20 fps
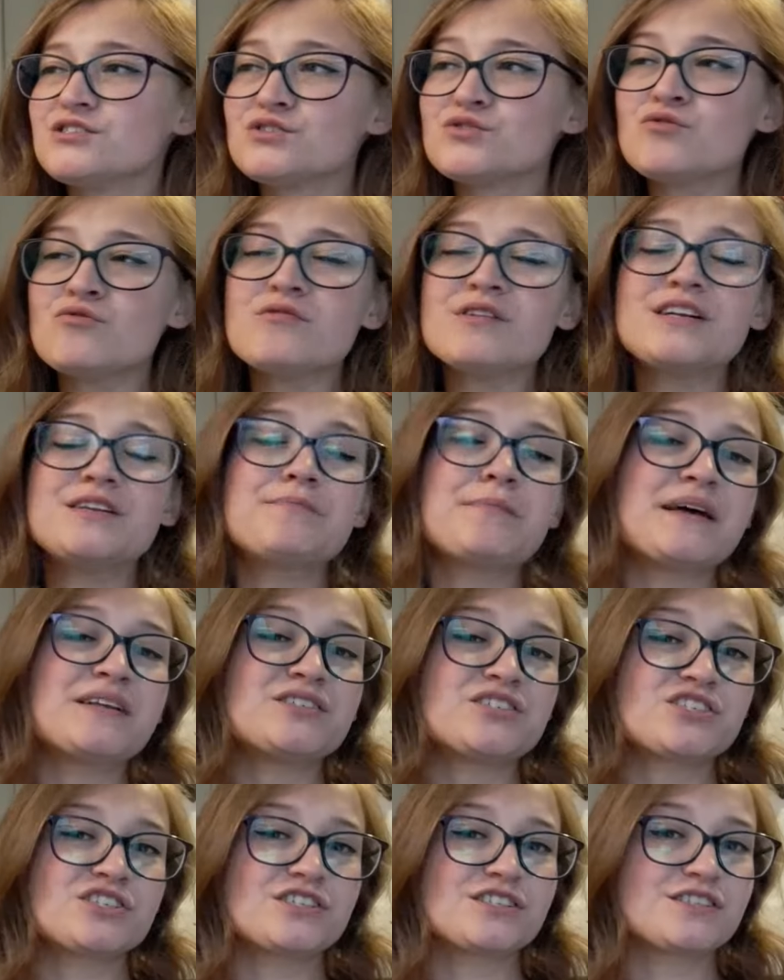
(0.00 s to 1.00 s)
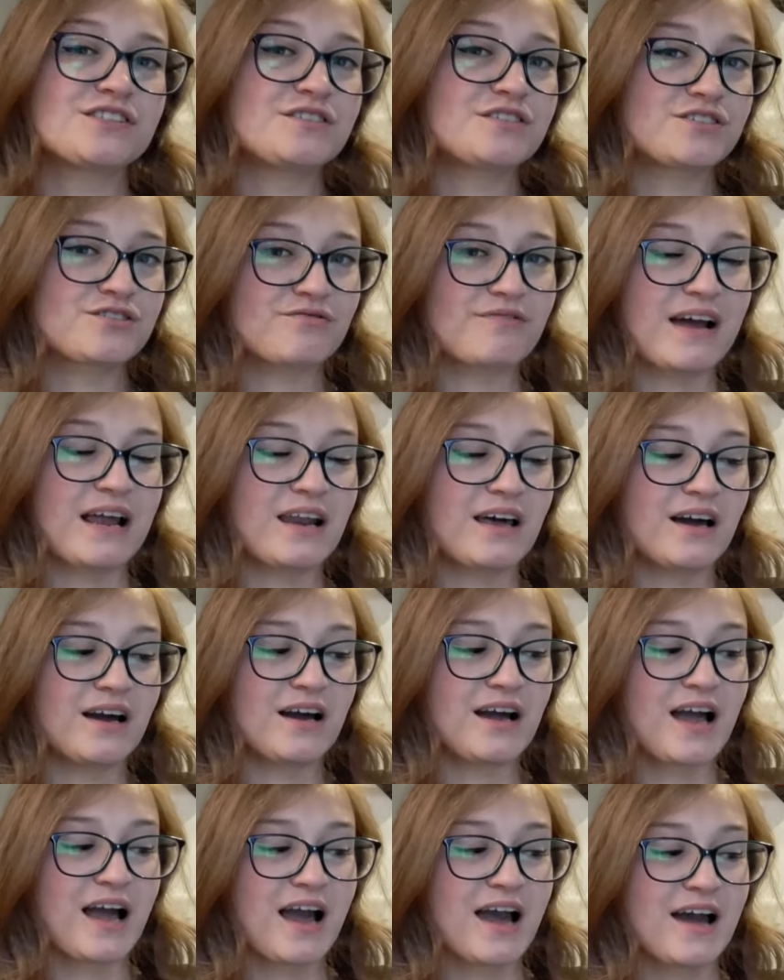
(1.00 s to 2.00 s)
Doran mentioned
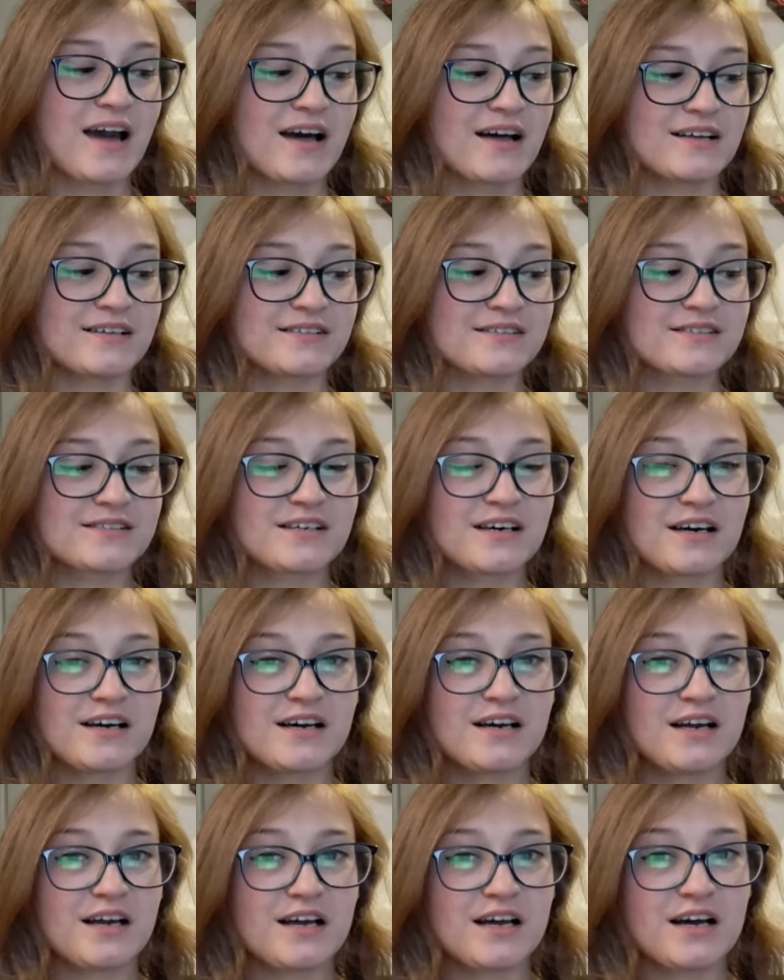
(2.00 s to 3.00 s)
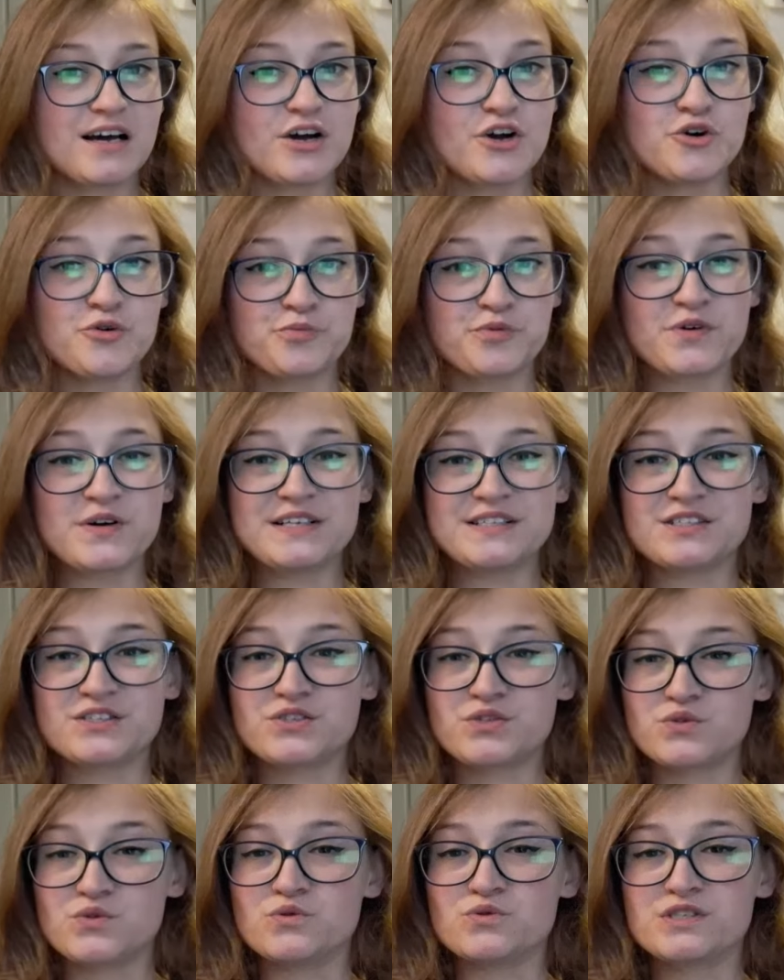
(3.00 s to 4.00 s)
Sorella as Oberyn's
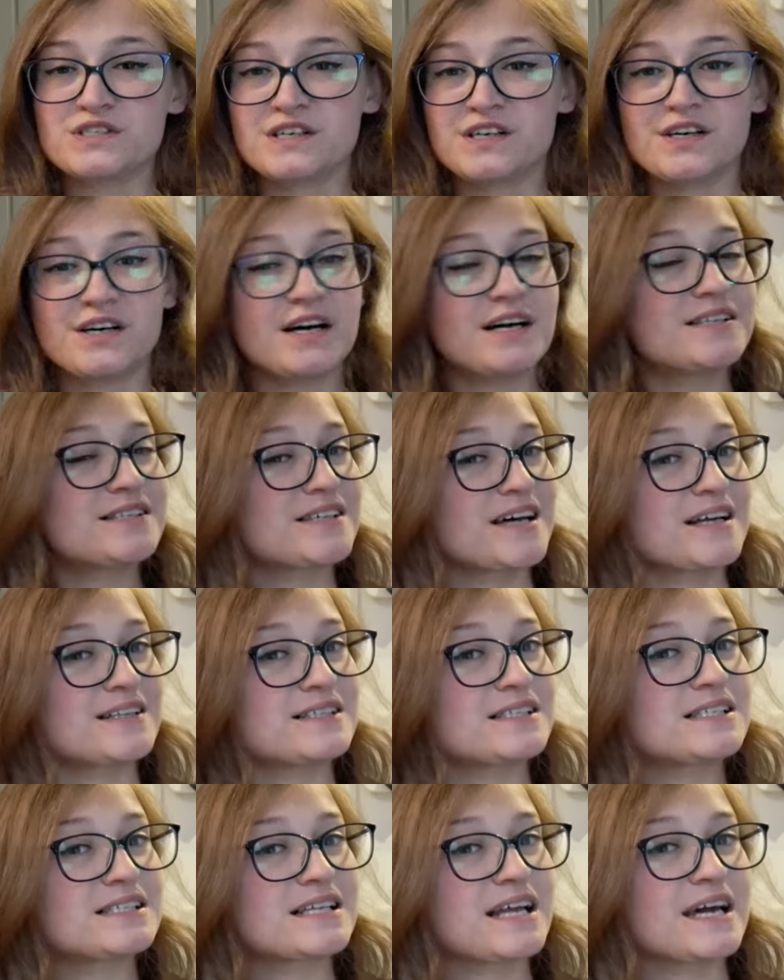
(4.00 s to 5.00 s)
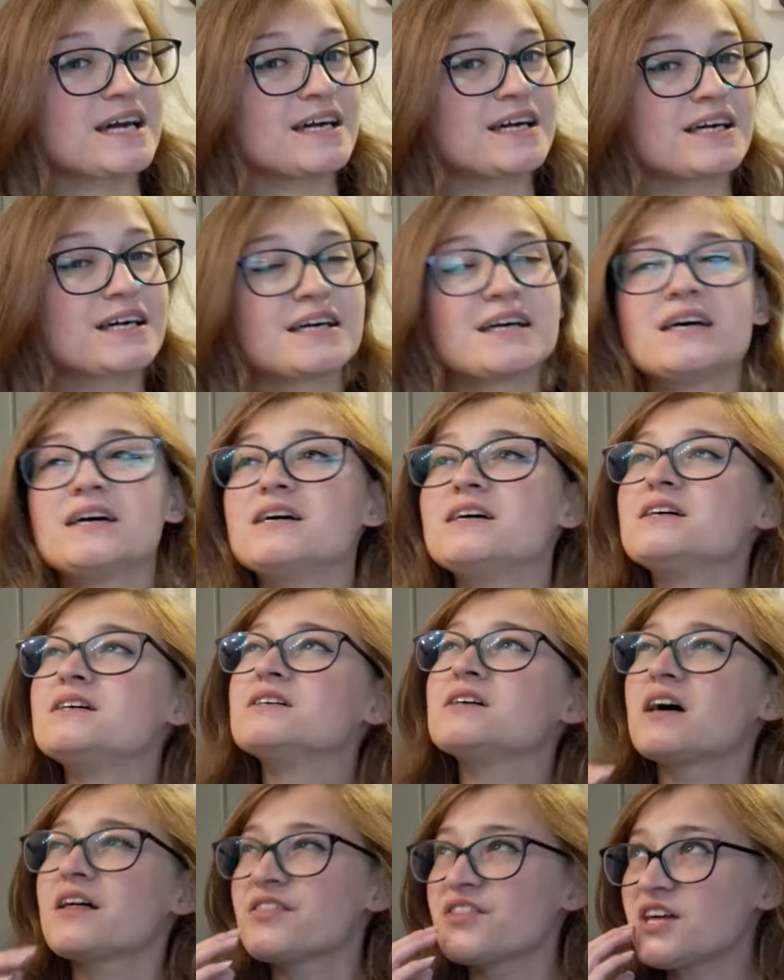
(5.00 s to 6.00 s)
daughter, a sand snake.
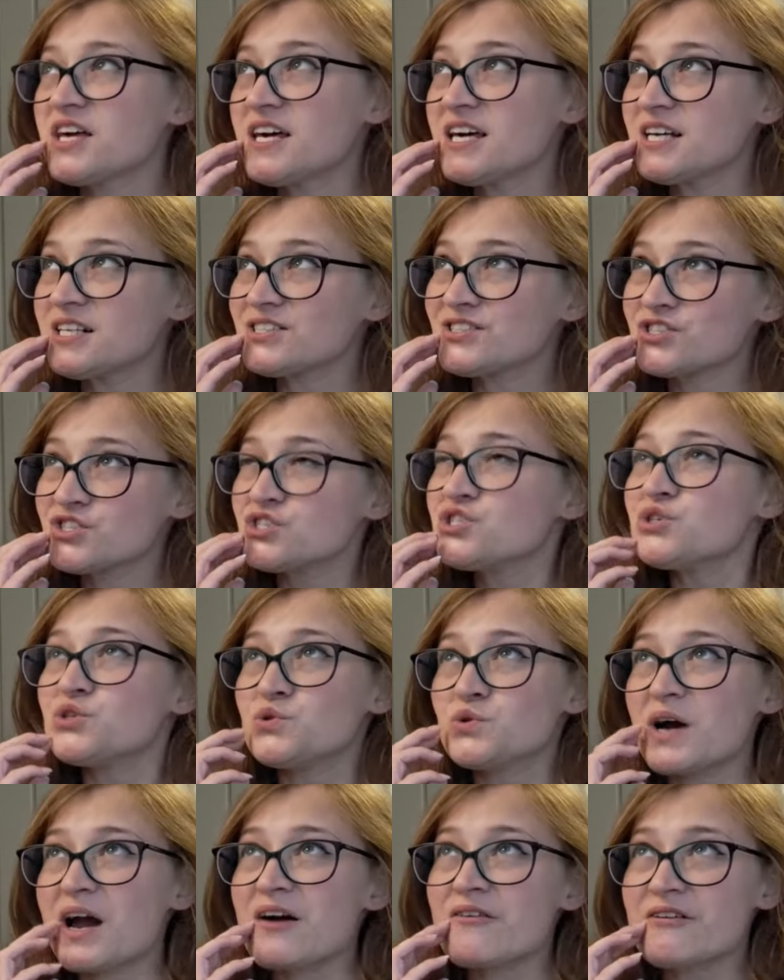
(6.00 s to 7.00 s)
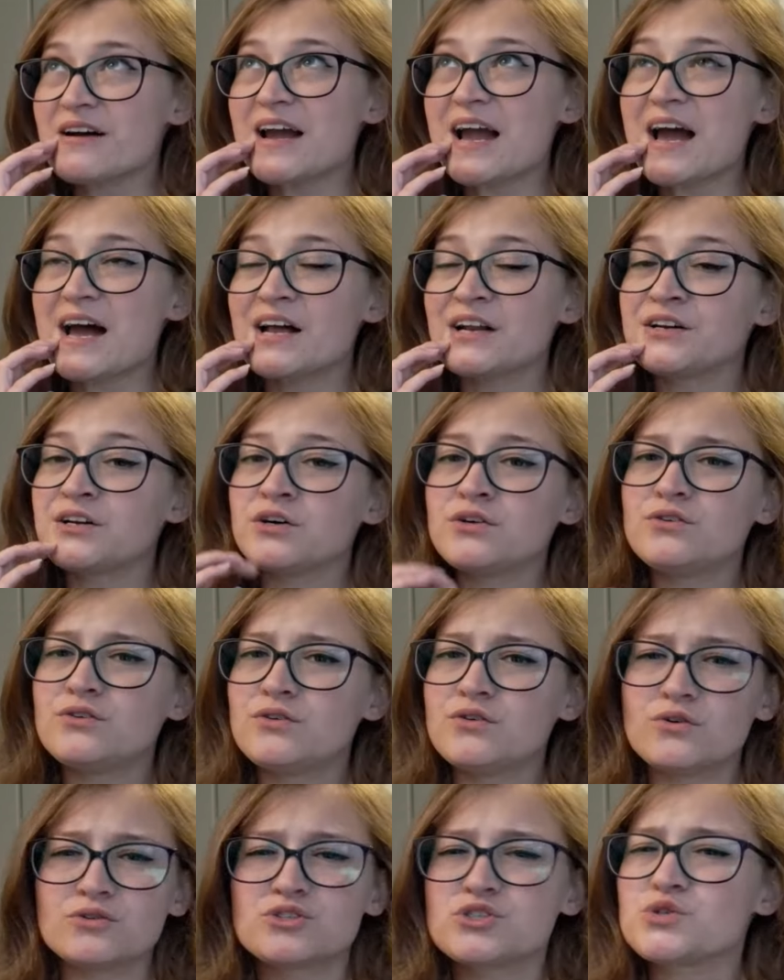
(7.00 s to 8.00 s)
I think it's to Arianne
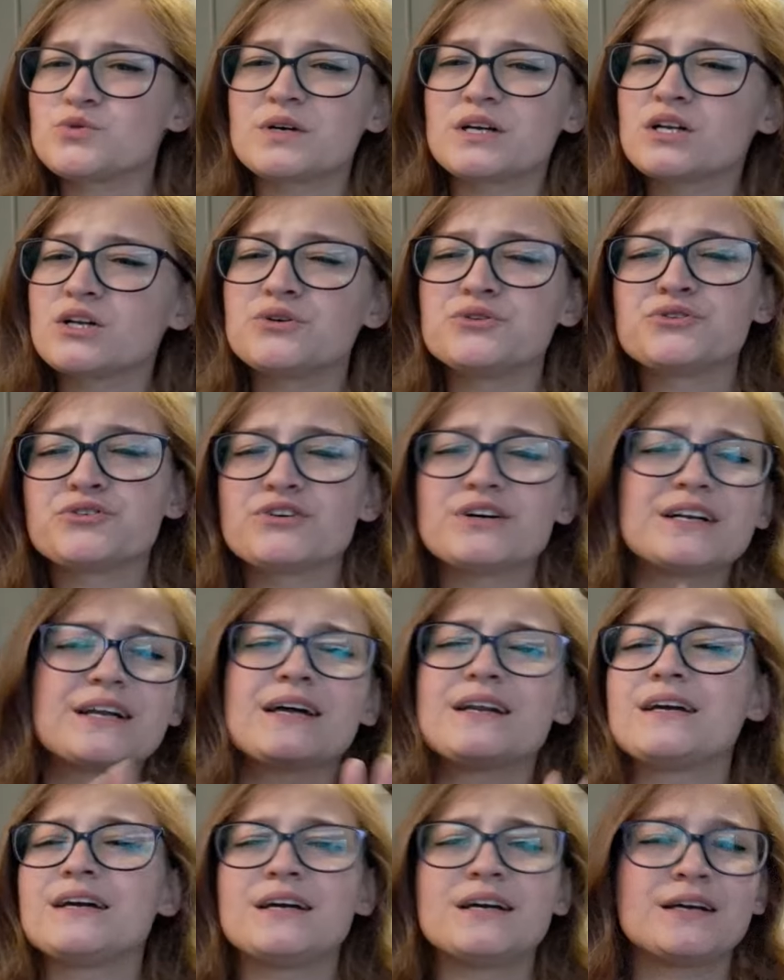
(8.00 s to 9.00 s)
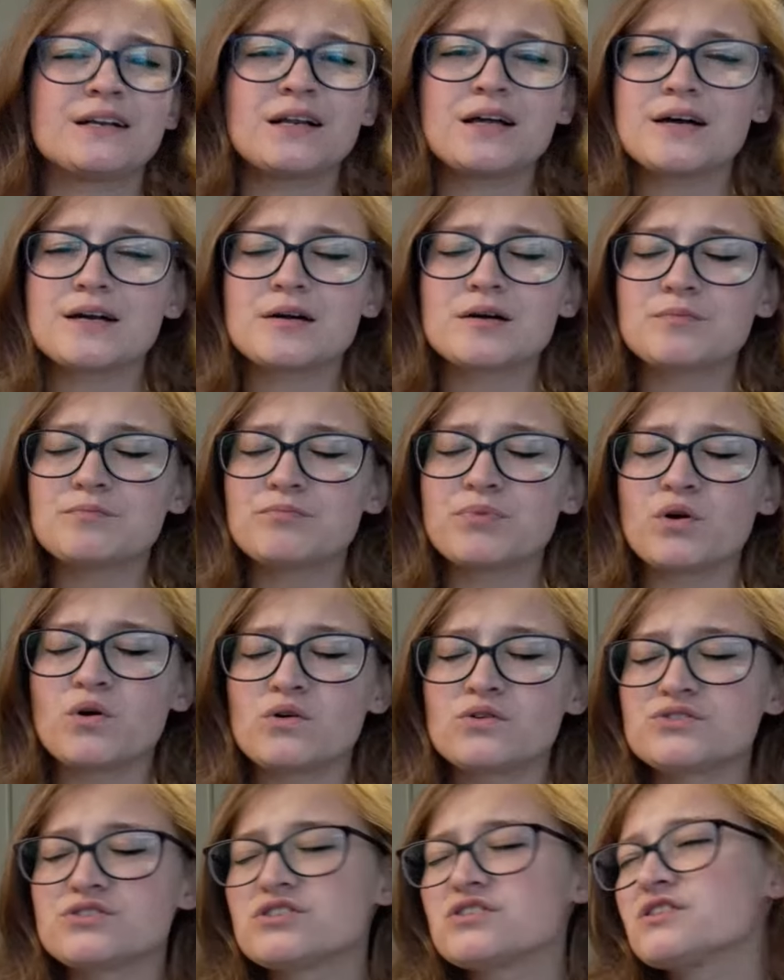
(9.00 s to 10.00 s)
not to include her in any, like,
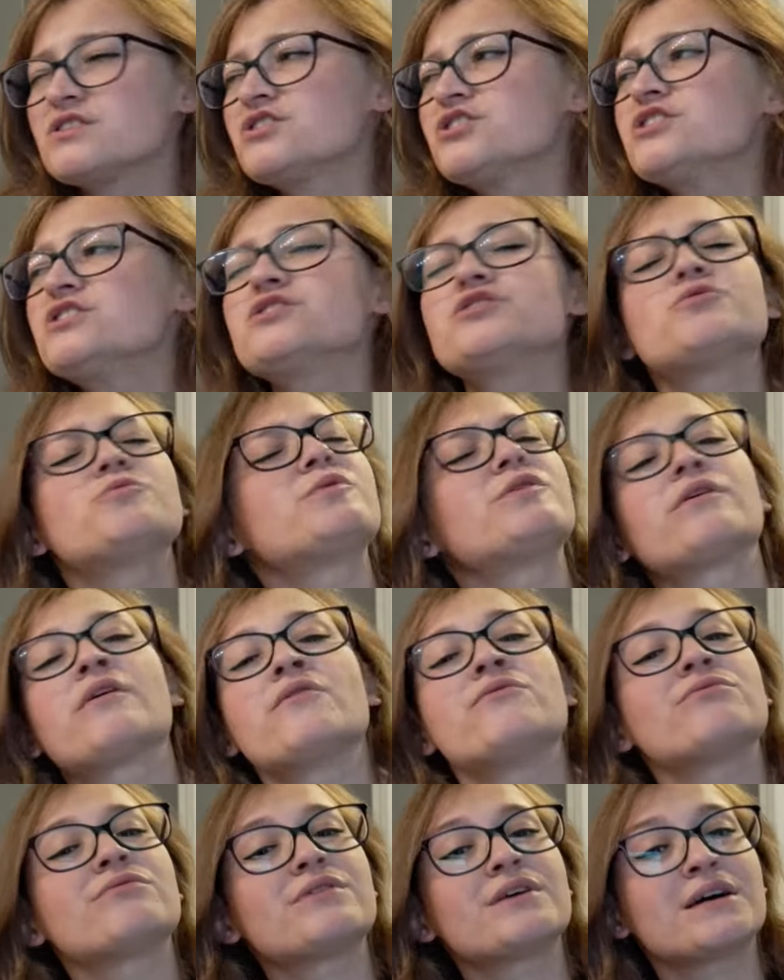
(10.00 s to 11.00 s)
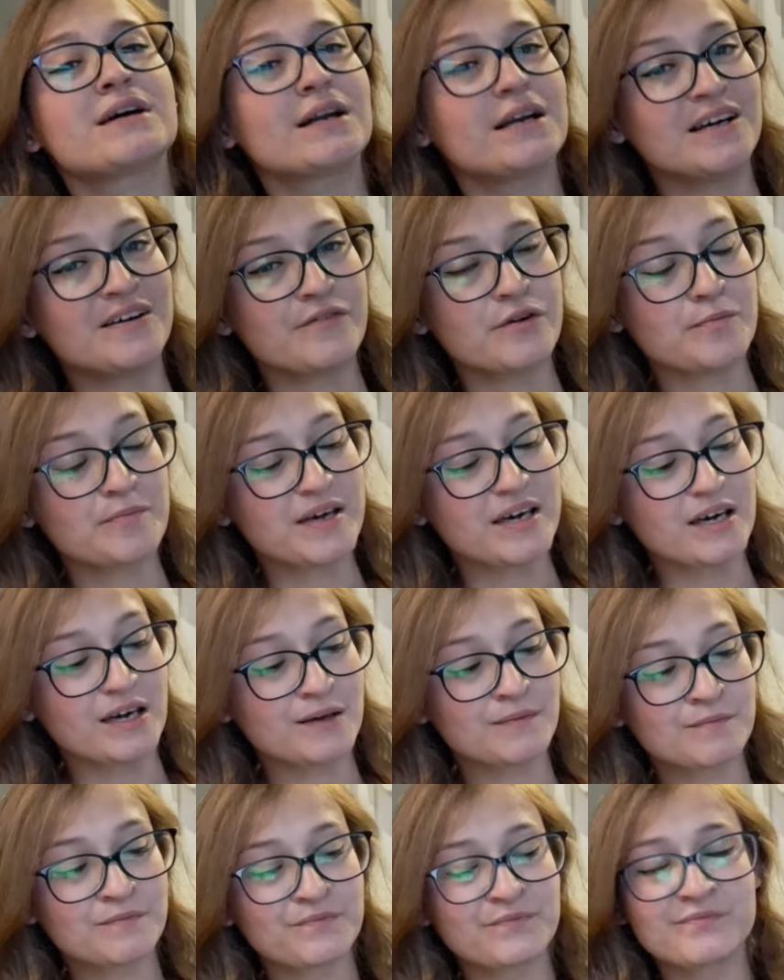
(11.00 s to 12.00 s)
plots. She's doing her own thing, leave her
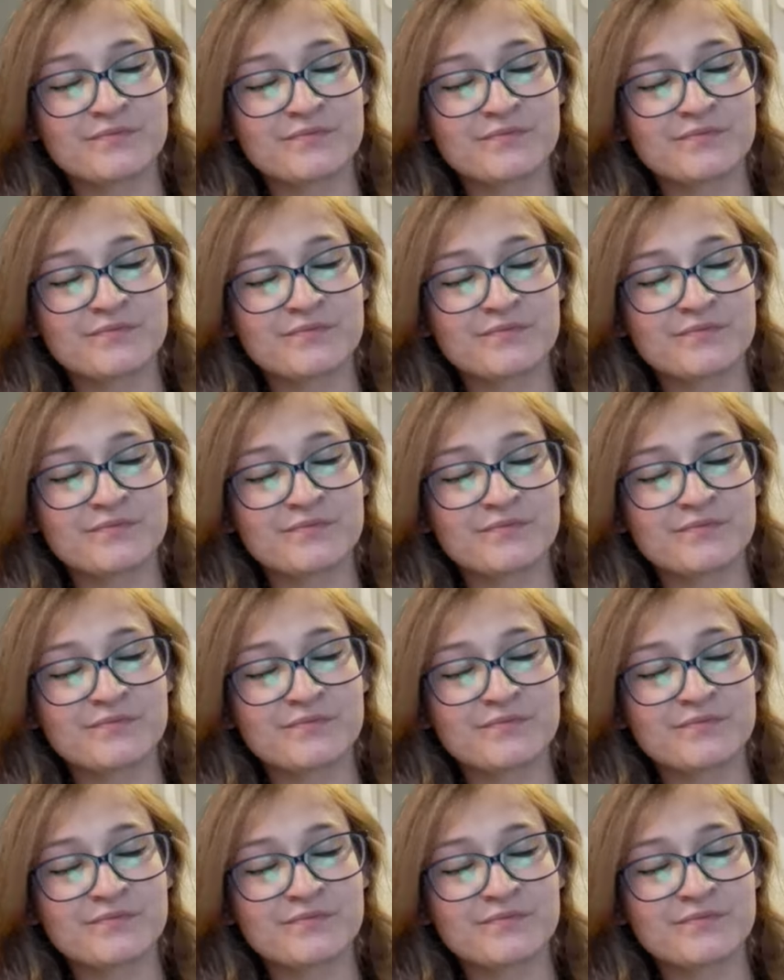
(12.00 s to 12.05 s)
be.